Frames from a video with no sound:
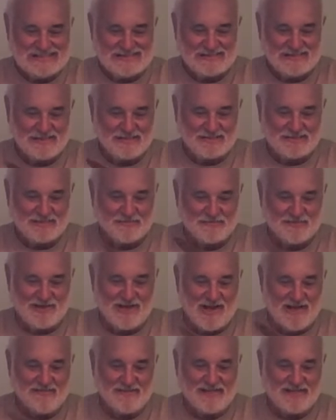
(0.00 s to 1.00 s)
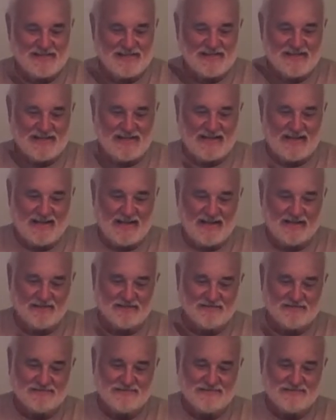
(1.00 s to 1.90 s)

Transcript: Notice I'm driving it at an angle.